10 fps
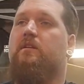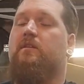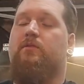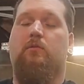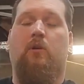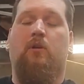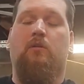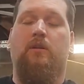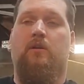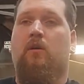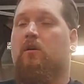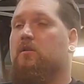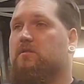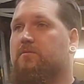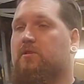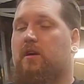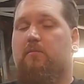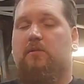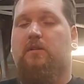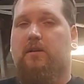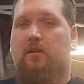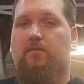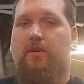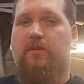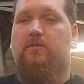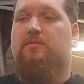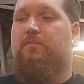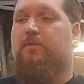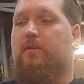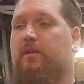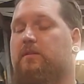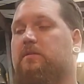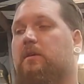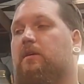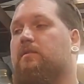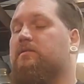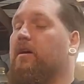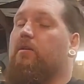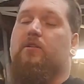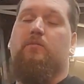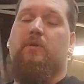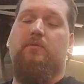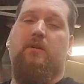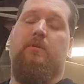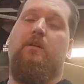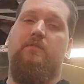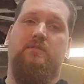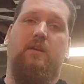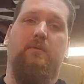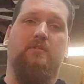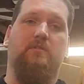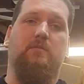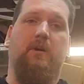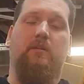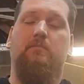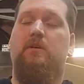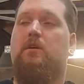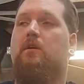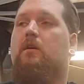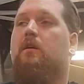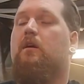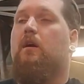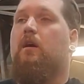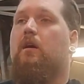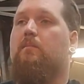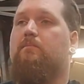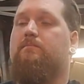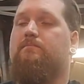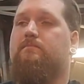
If you already are a subscriber and like our videos, please tell other people that might have the same interest about them.